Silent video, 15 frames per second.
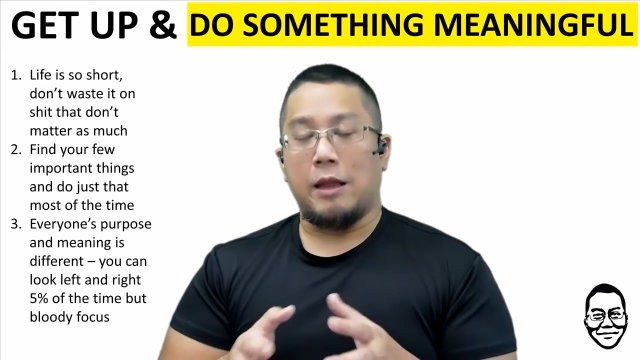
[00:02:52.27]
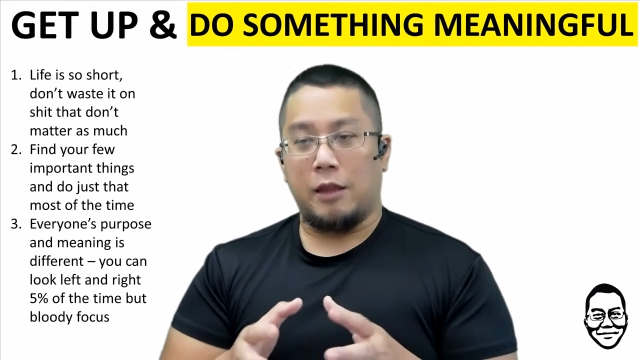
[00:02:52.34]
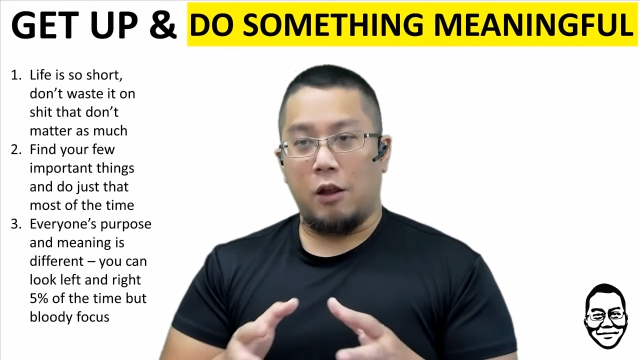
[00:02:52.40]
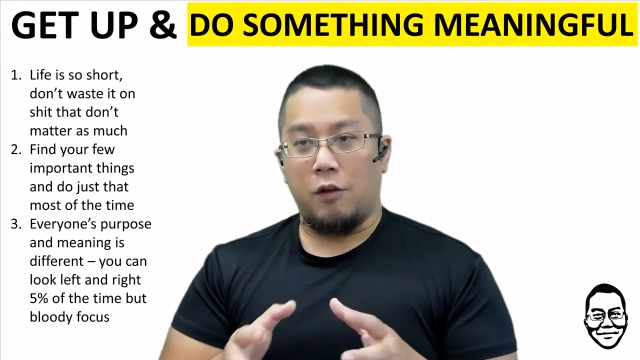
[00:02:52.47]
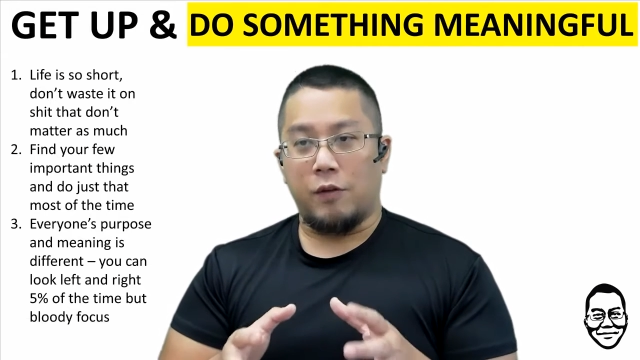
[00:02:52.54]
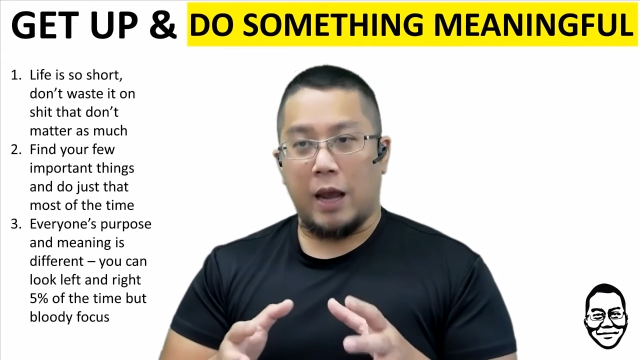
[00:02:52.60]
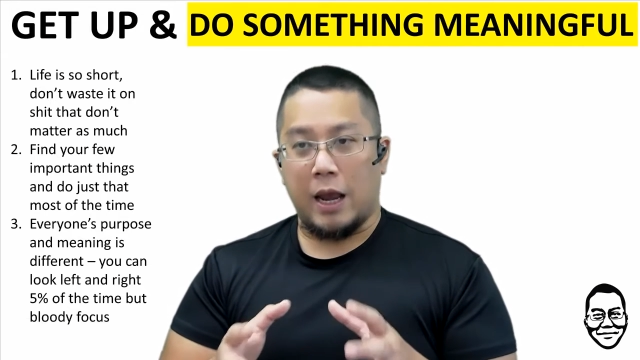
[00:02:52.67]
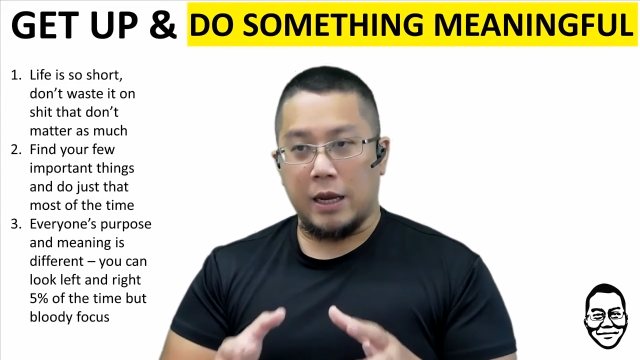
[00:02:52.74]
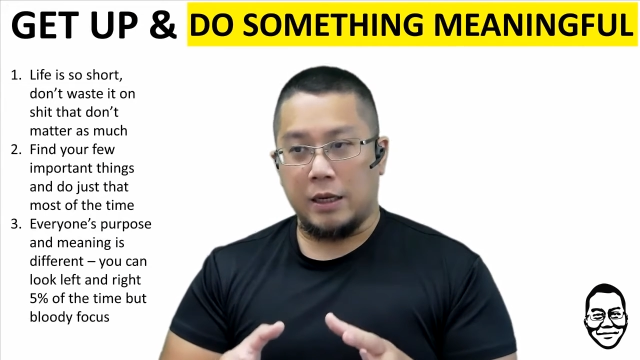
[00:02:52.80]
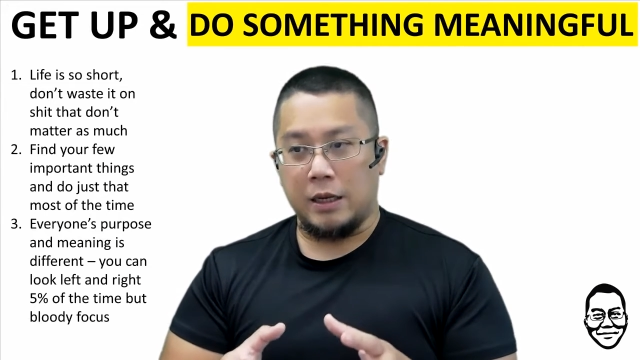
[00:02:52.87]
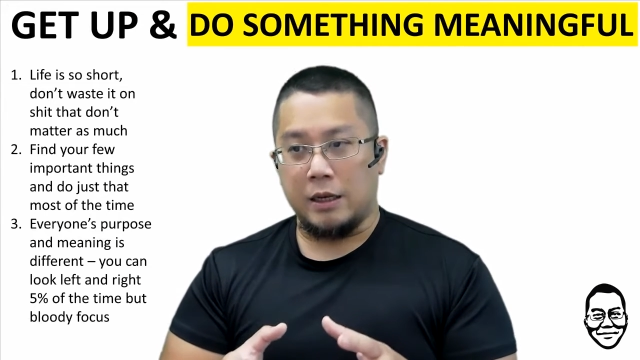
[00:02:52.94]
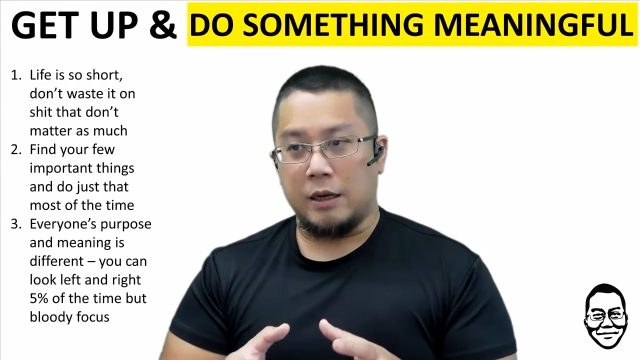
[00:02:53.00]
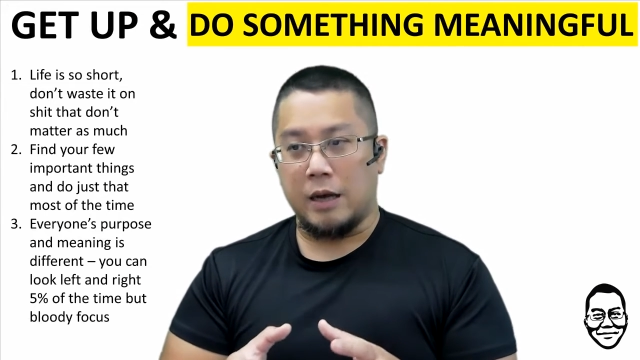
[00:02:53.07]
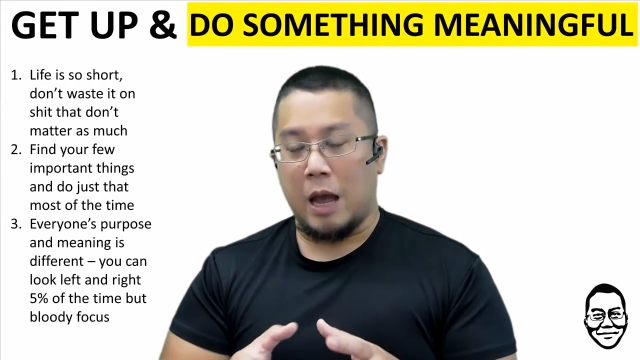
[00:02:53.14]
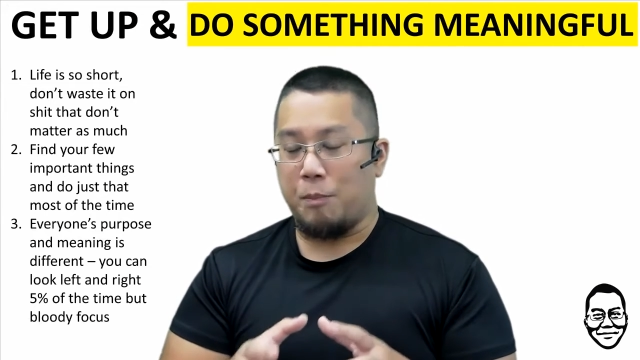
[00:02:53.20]
I think of an
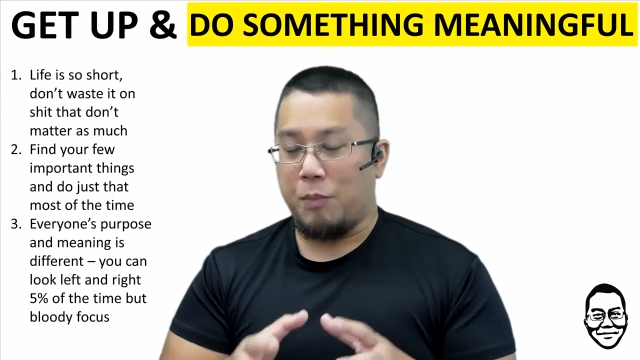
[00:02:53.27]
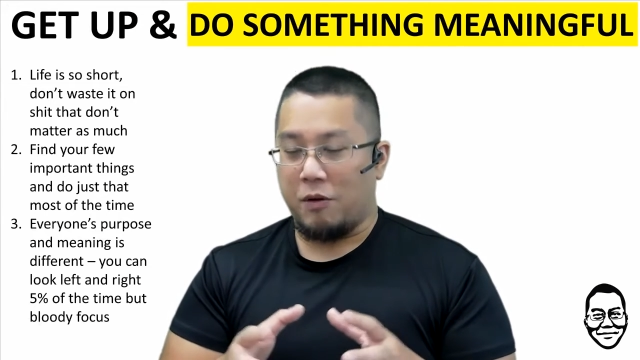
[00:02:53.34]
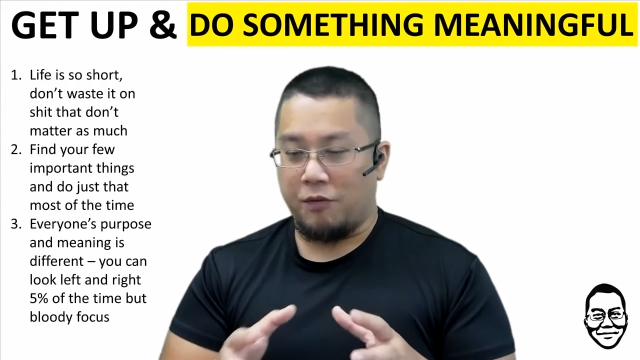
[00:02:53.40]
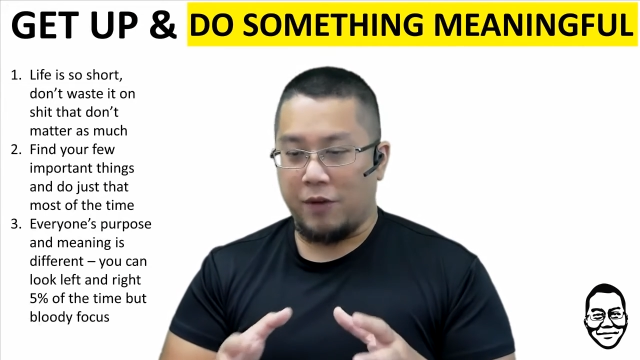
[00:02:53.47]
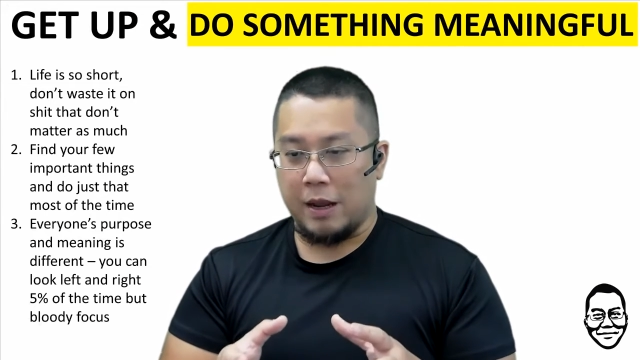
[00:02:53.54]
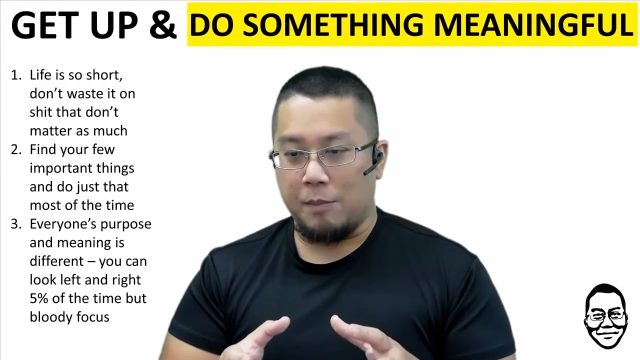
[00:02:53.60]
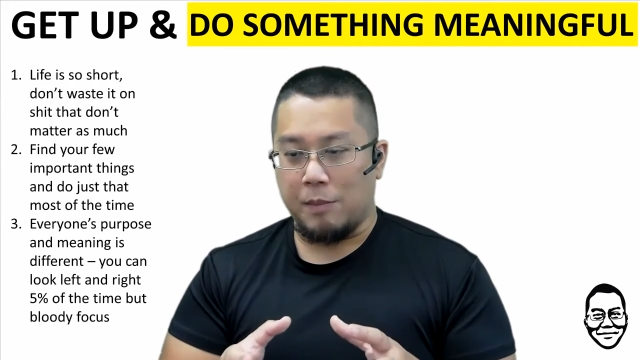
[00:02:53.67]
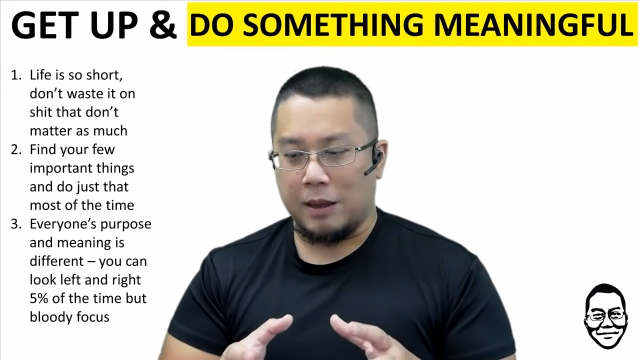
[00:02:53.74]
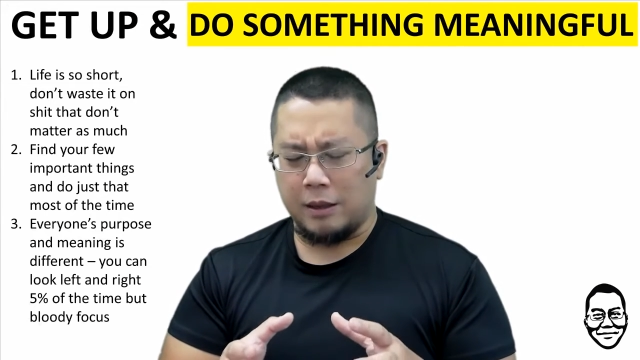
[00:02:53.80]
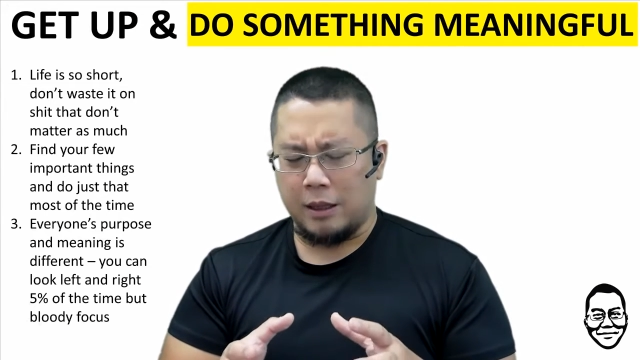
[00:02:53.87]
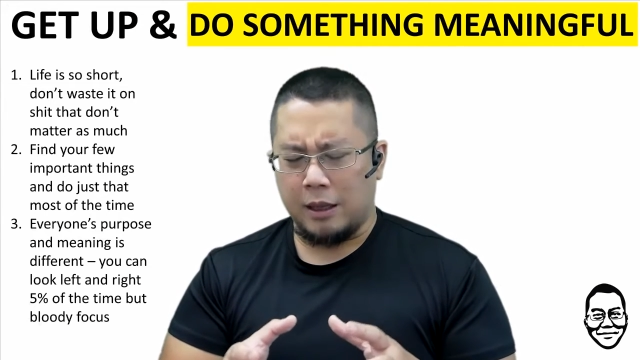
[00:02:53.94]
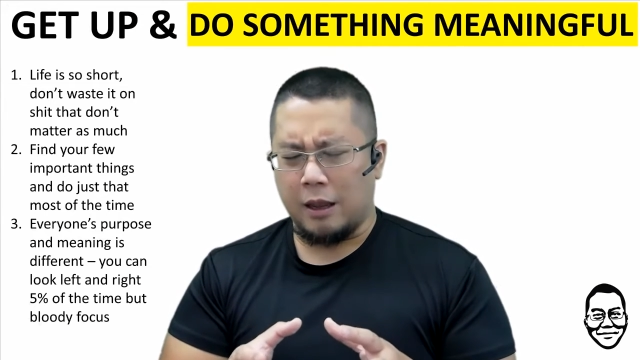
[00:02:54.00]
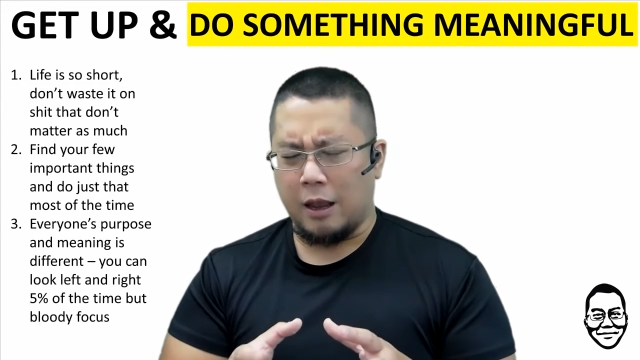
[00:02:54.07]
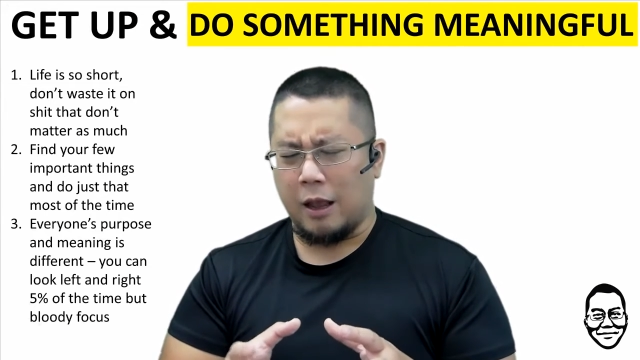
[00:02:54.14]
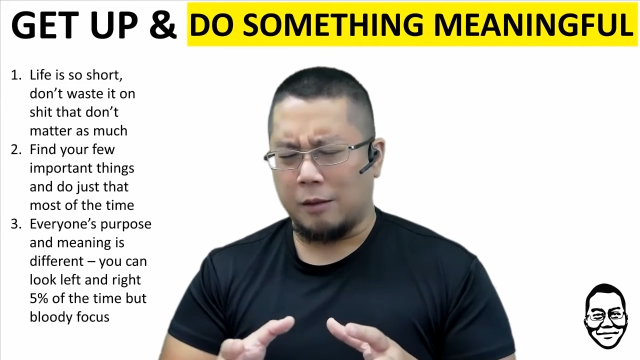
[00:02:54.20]
idea, I perfect it by
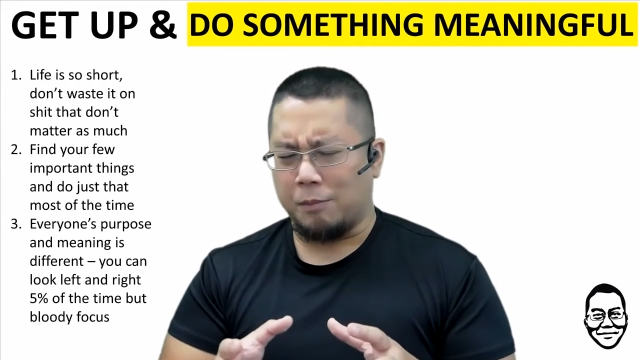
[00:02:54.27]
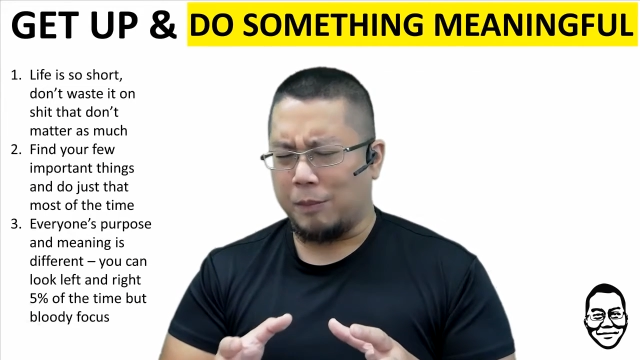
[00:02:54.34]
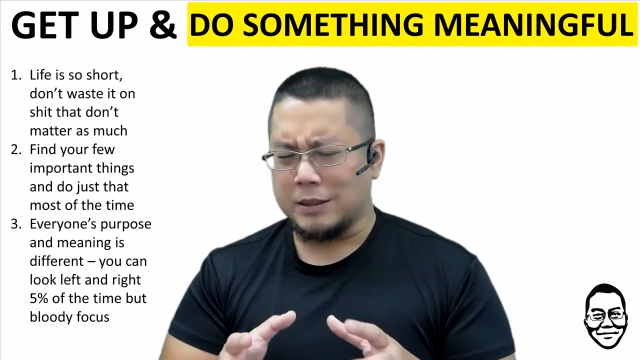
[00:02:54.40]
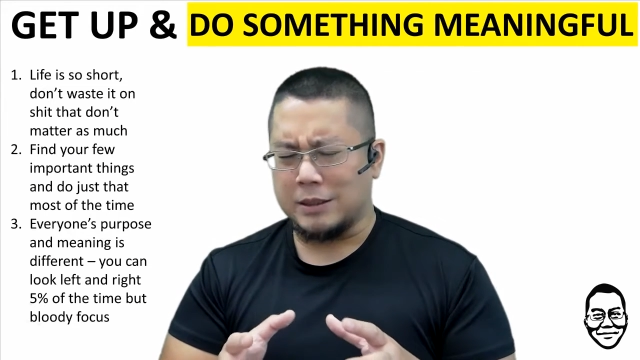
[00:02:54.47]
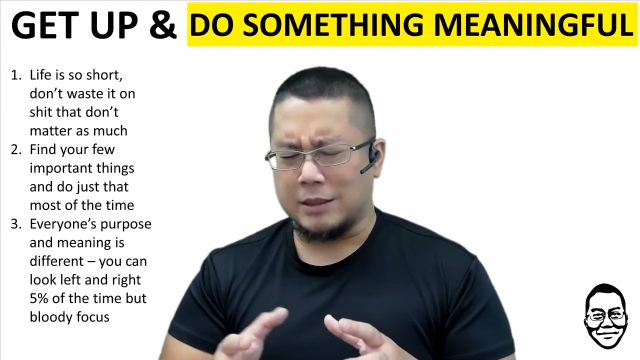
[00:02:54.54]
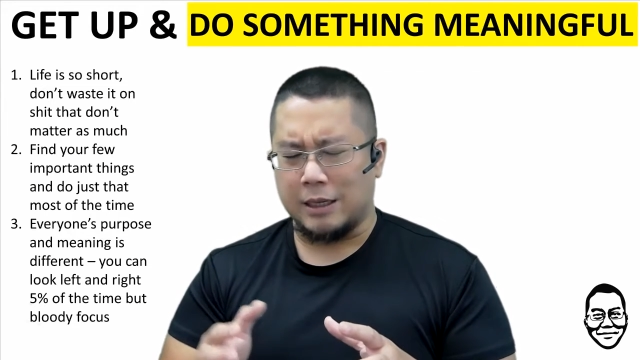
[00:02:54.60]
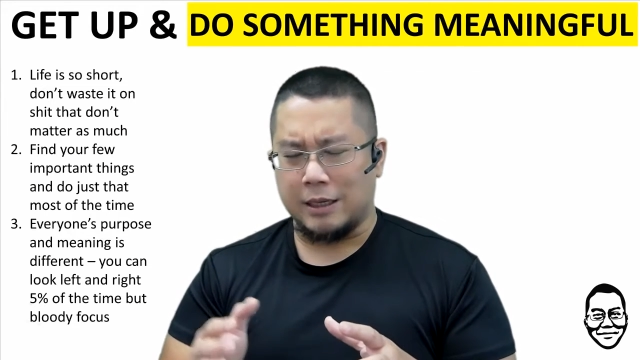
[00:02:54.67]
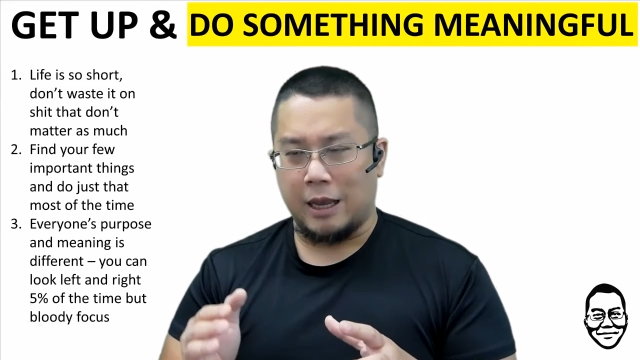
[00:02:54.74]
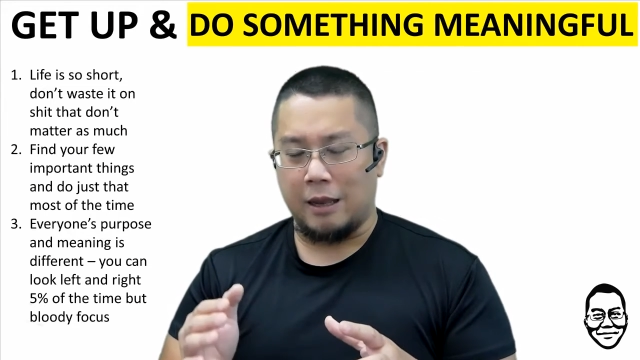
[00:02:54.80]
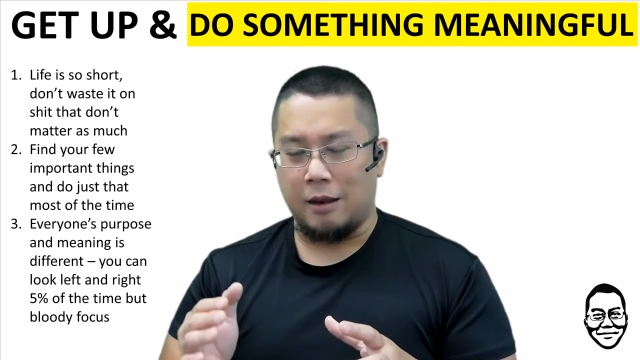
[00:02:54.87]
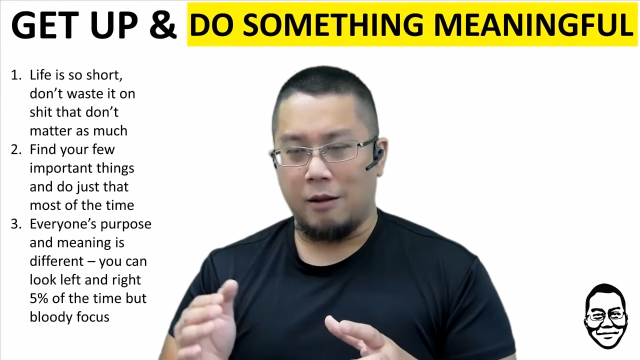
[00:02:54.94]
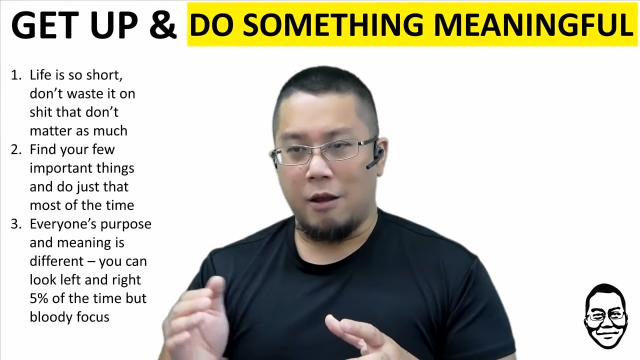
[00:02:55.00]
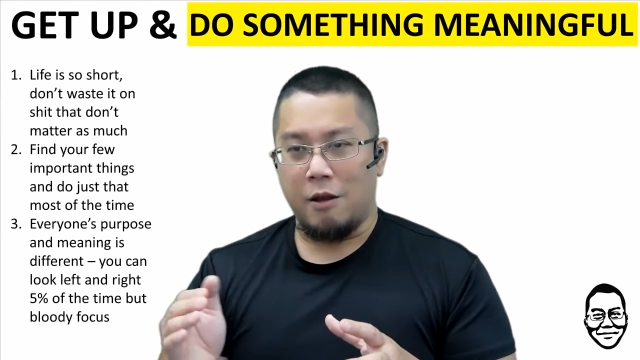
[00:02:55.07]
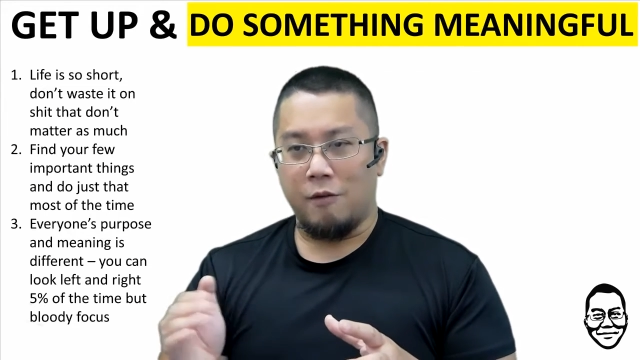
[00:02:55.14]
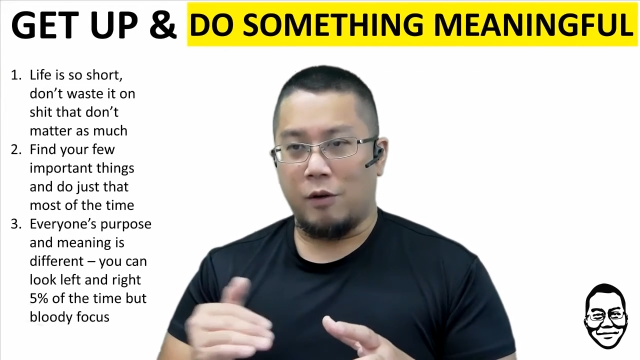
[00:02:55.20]
thinking as much as I can